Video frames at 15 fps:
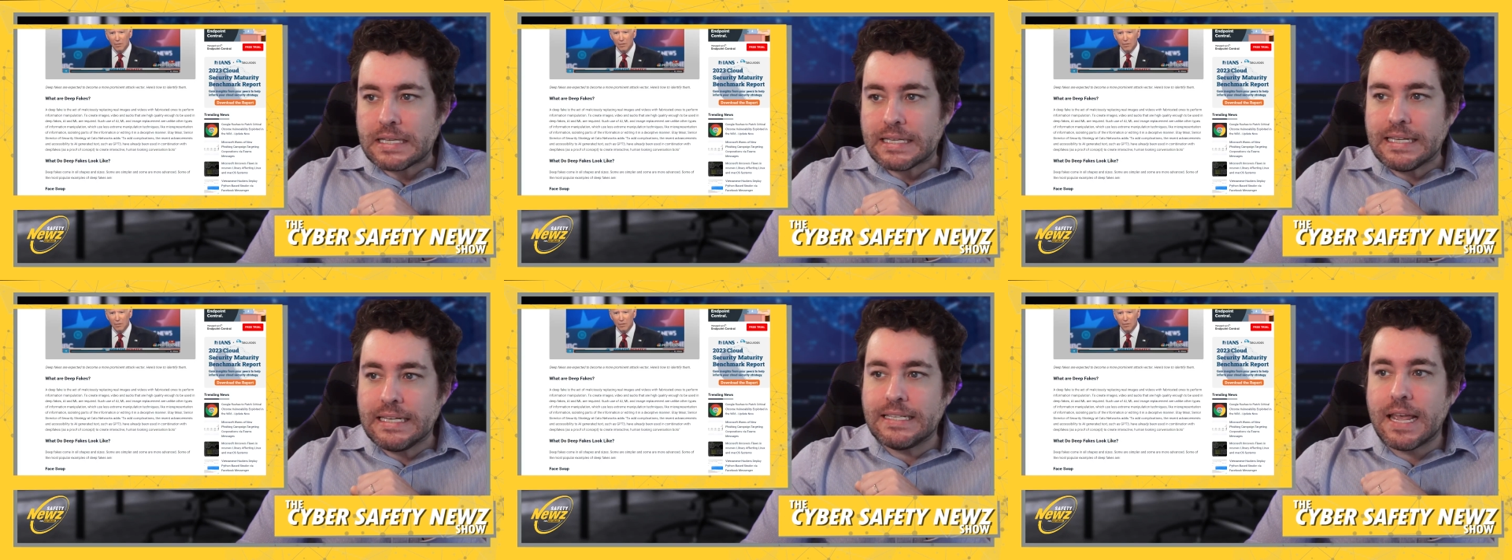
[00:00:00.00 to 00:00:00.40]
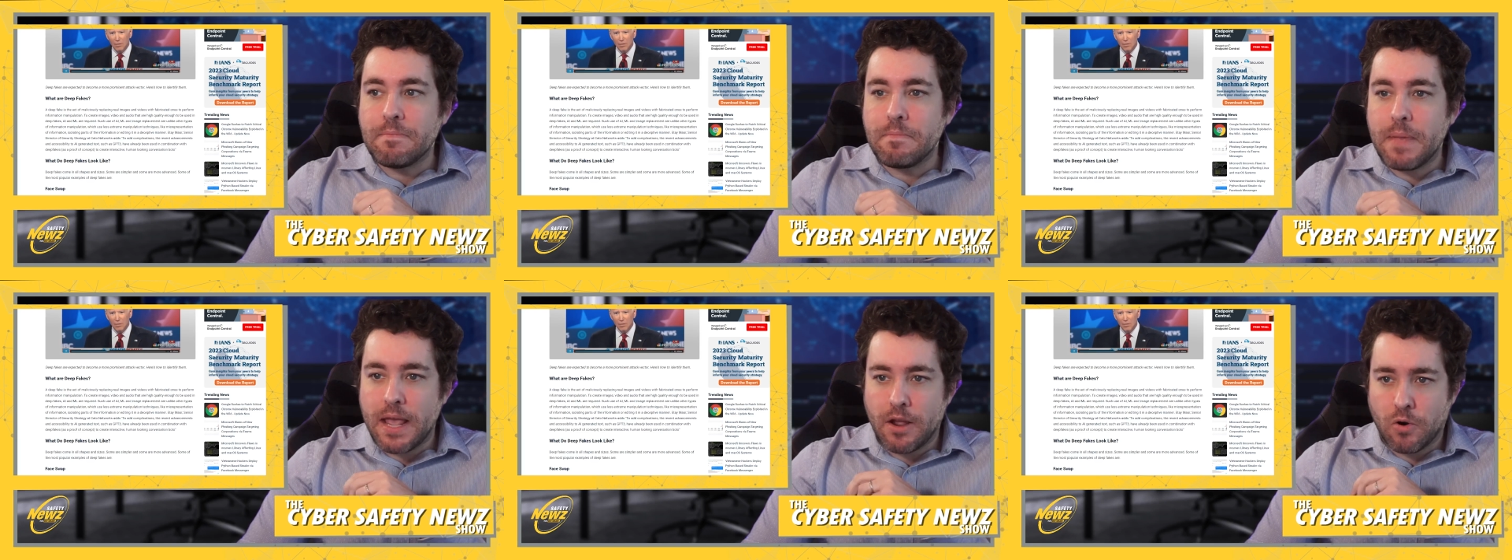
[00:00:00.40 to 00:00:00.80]
Ite
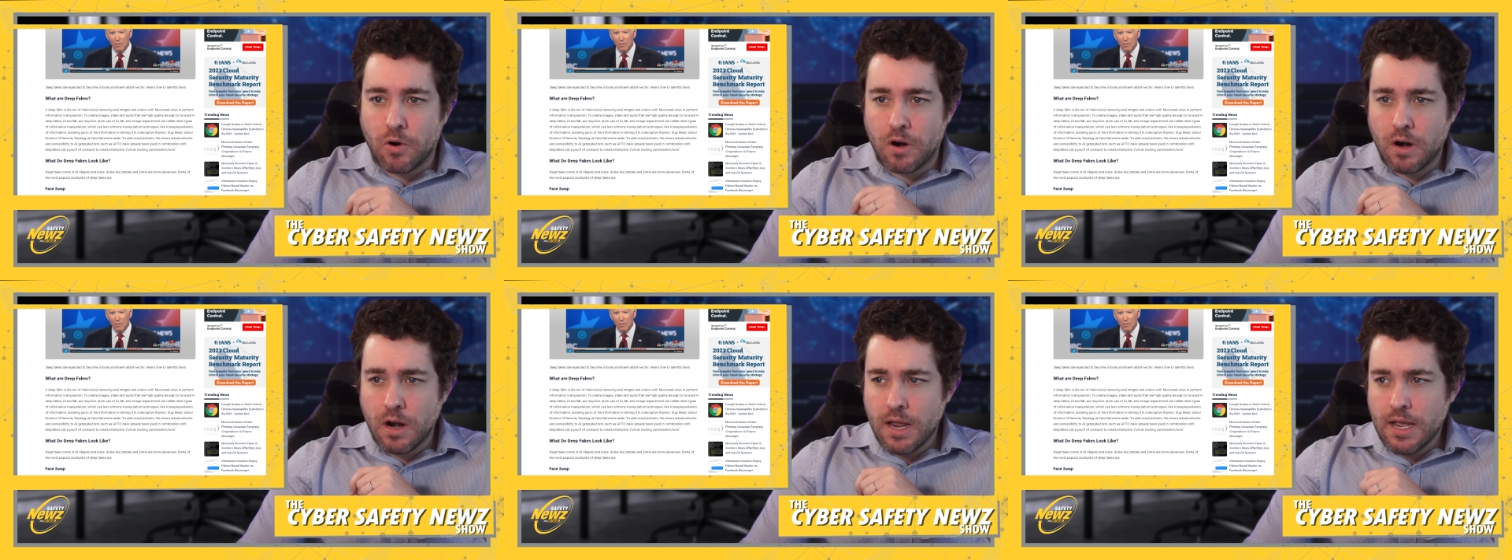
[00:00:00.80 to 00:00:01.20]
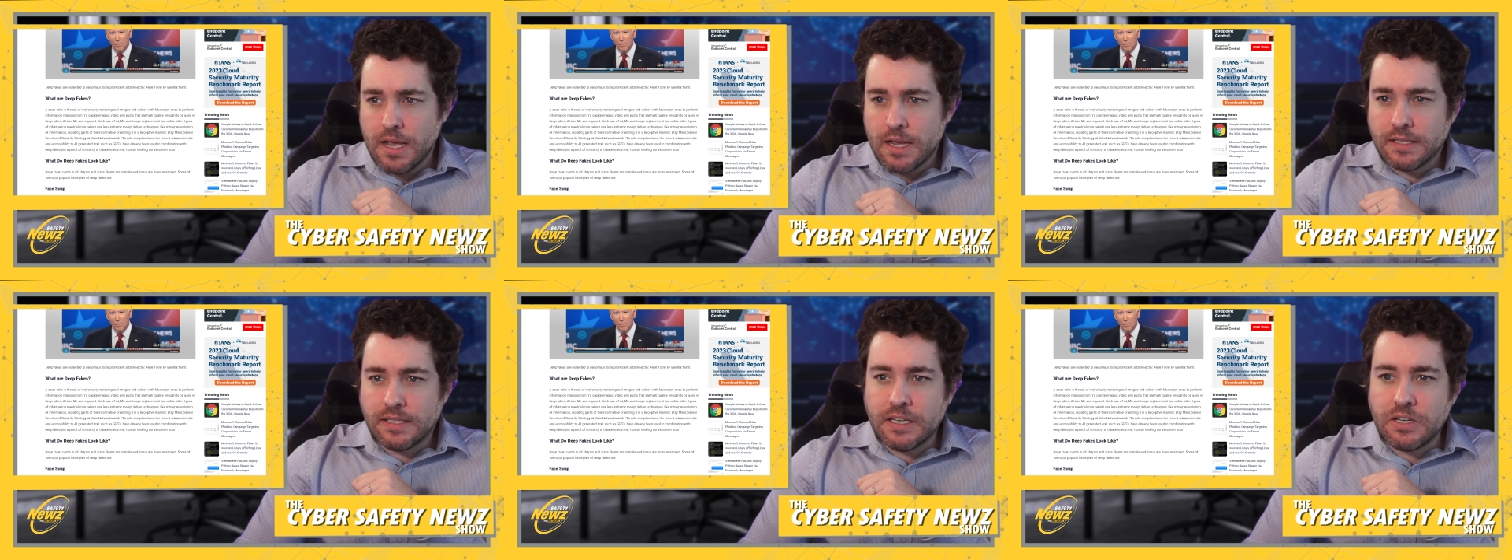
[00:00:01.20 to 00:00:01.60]
Mayor,
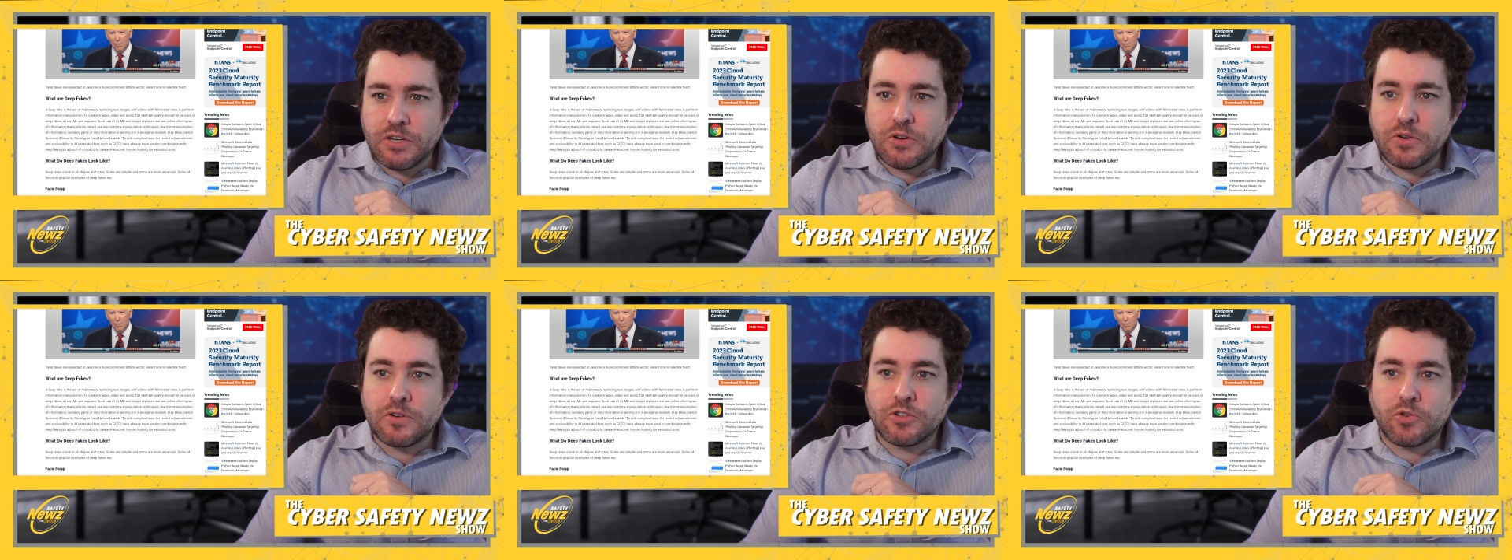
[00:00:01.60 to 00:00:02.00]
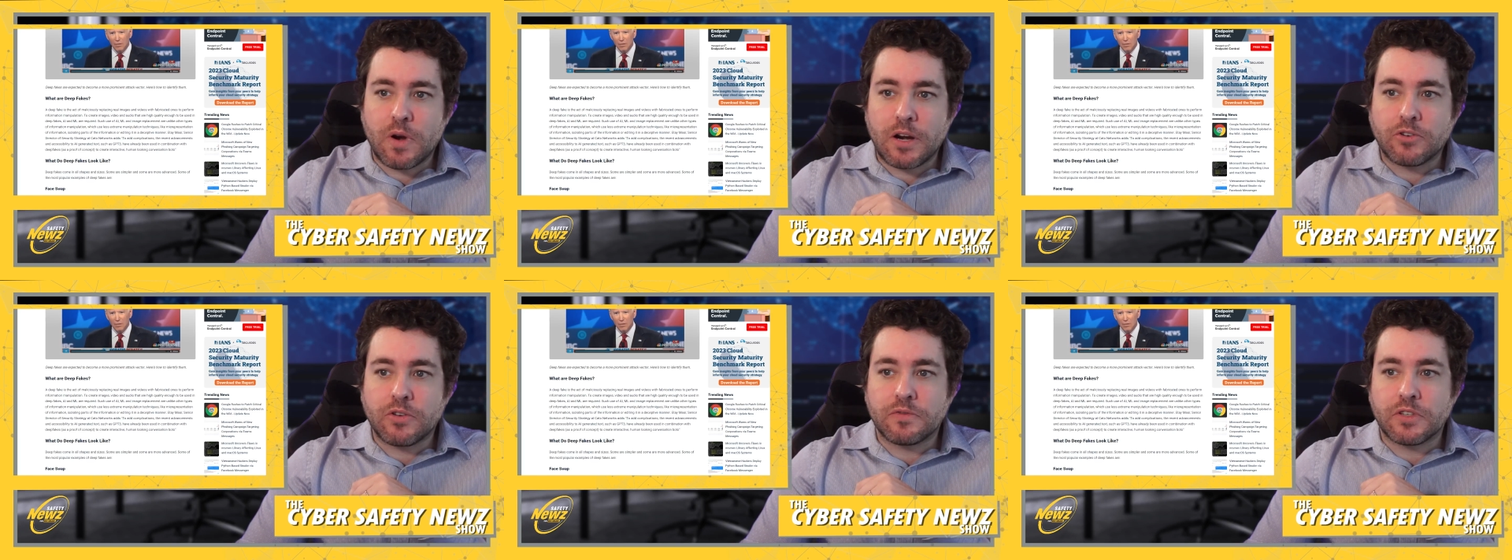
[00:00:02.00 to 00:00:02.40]
Senior
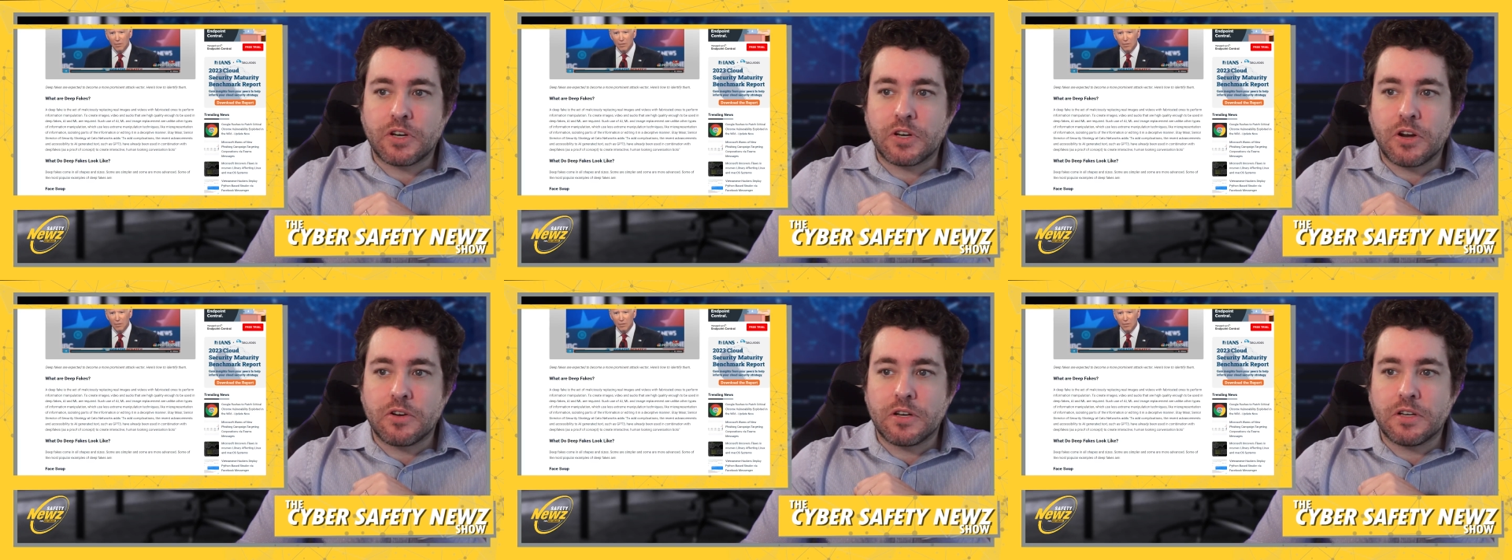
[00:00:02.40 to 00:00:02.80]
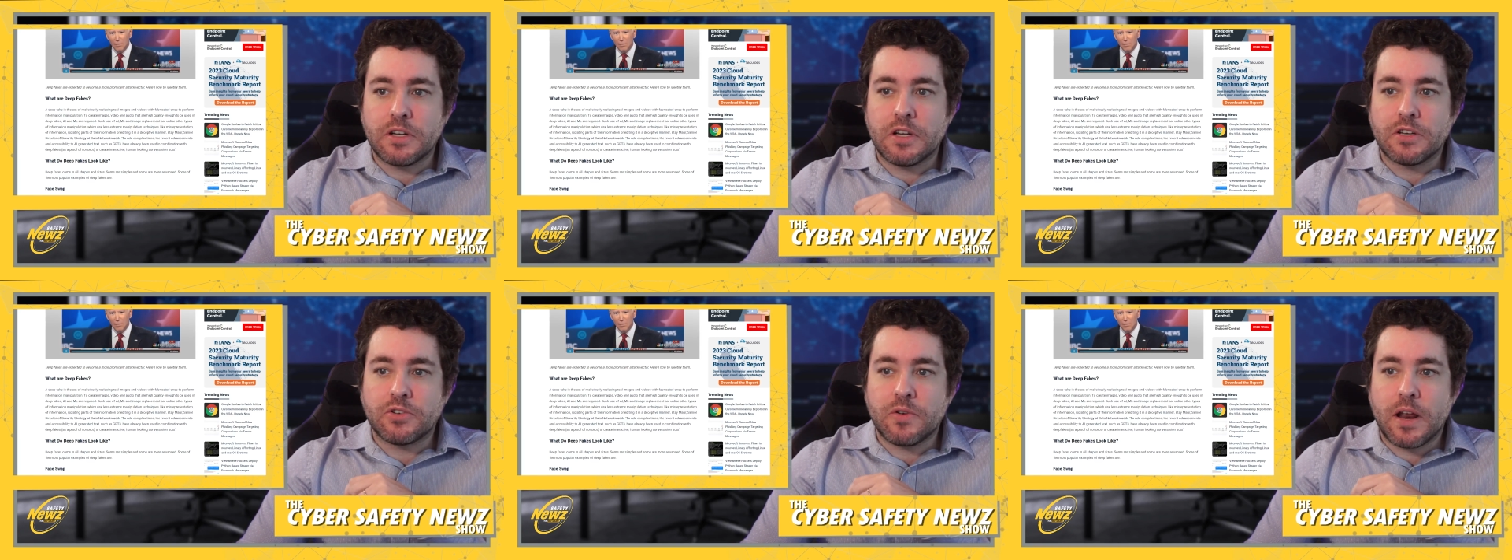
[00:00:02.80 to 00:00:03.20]
Director of
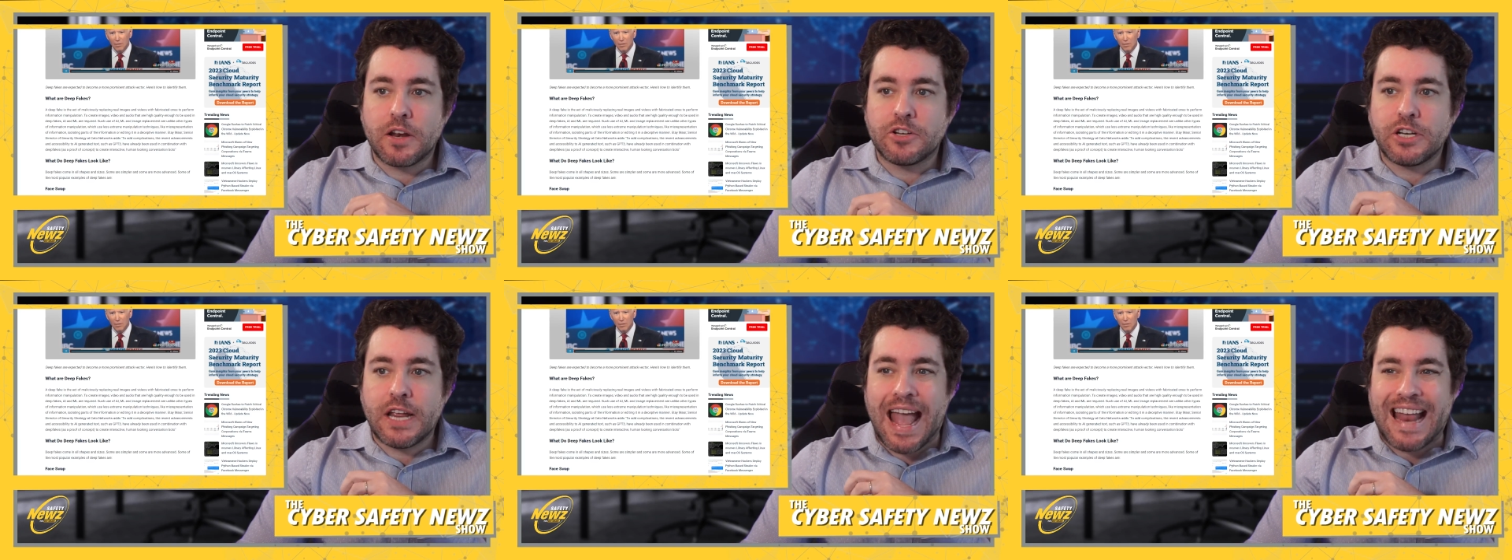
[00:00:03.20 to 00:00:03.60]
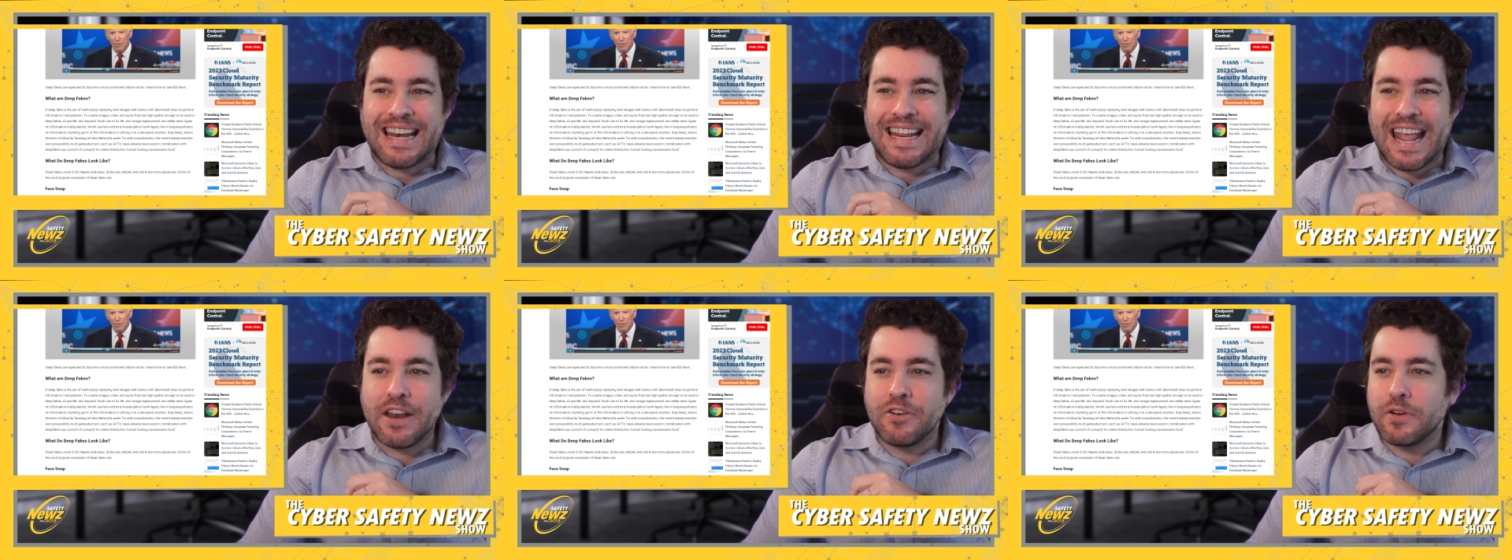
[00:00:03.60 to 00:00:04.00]
Security Strategy
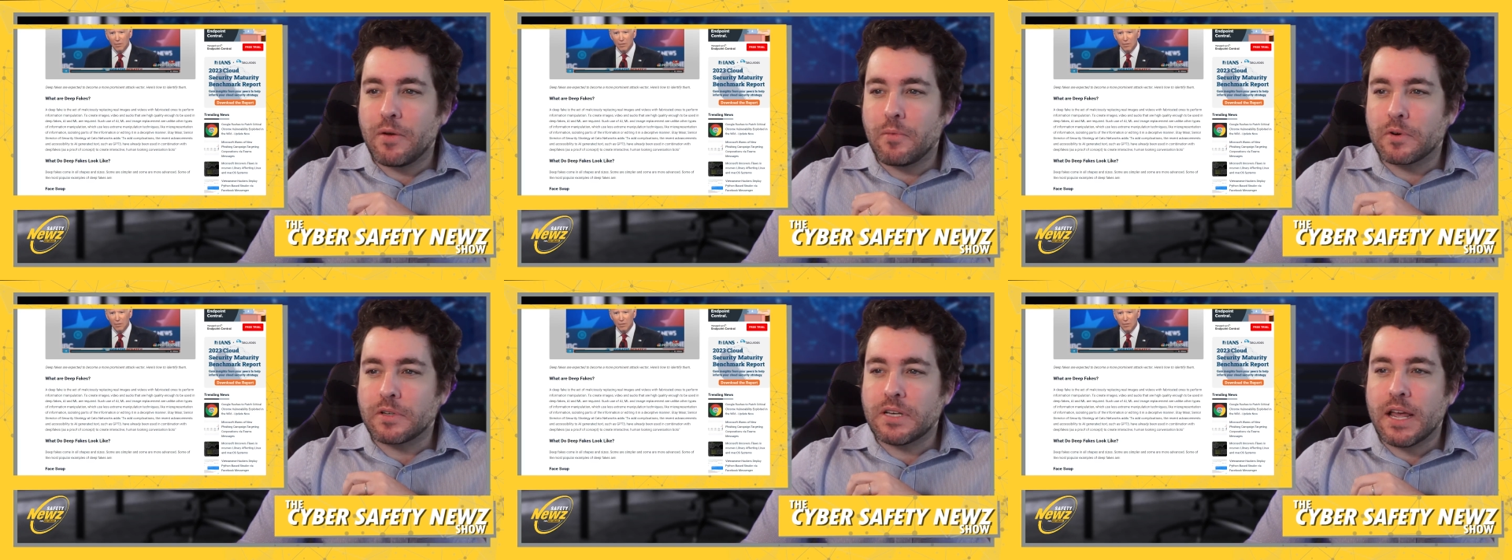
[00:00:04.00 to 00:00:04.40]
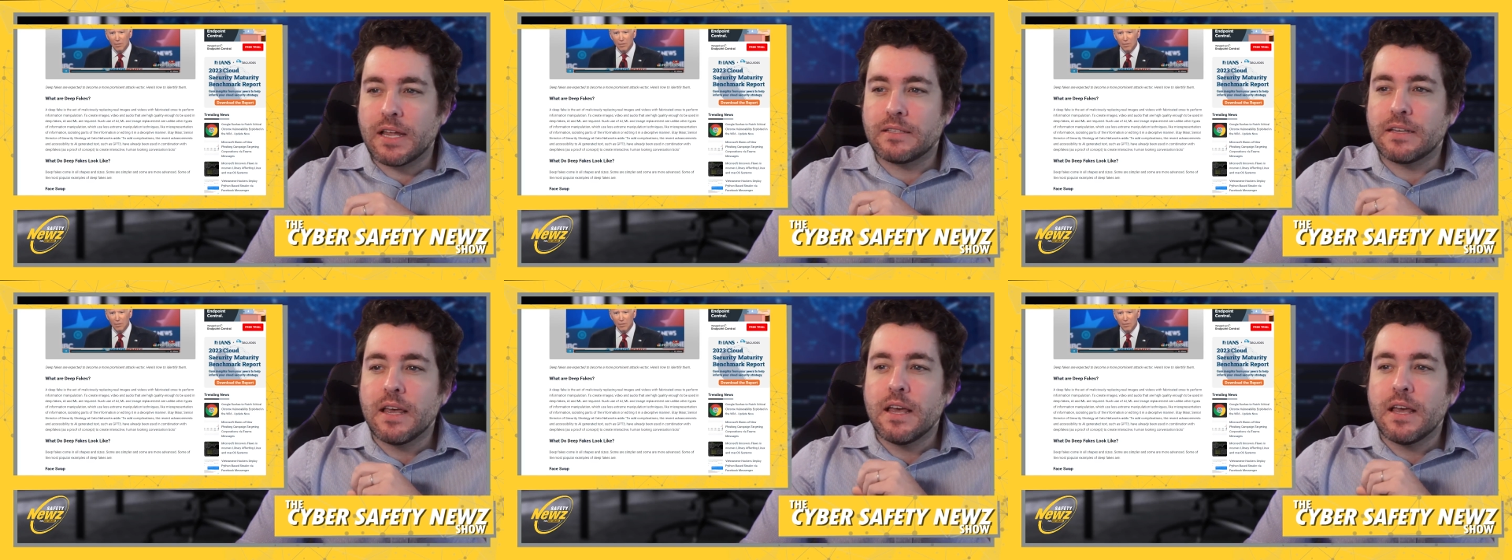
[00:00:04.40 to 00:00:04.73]
at Cato Networks, adds,